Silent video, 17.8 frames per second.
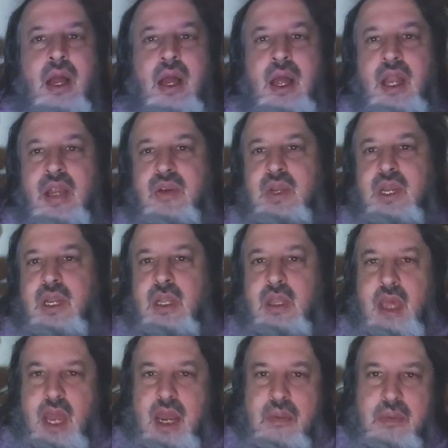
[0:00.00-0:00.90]
I drink
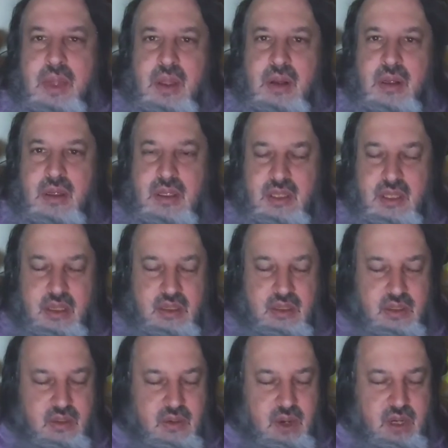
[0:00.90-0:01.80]
a lot of milk
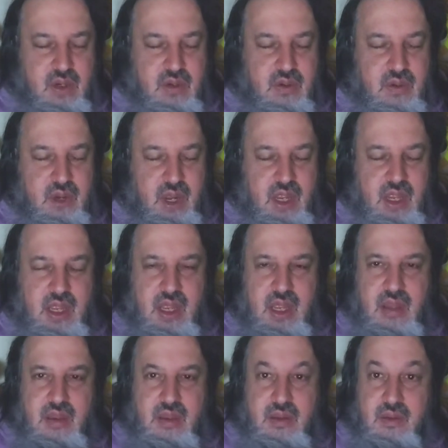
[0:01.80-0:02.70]
still, so I I
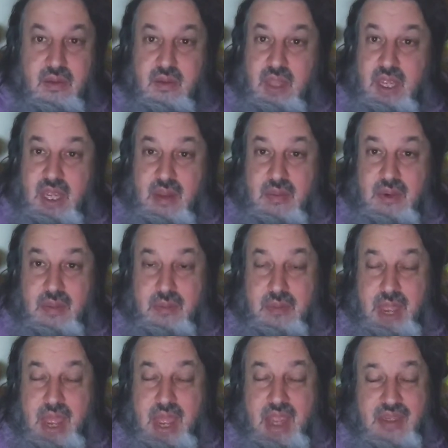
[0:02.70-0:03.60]
got they come
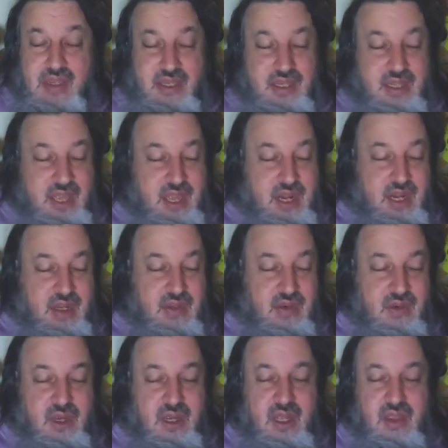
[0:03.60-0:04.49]
in bags in
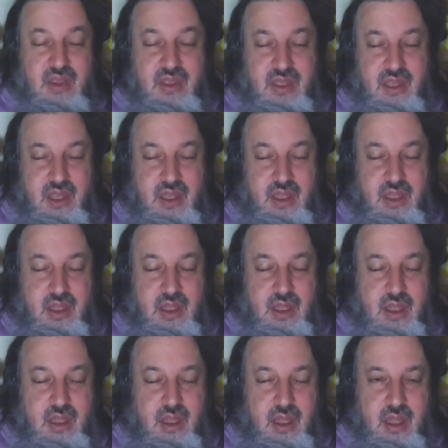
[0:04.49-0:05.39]
Canada, so I got uh,
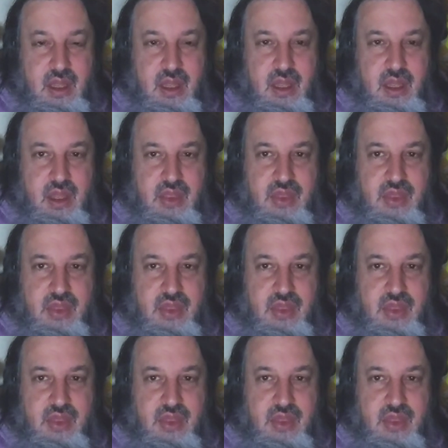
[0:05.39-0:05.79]
uh,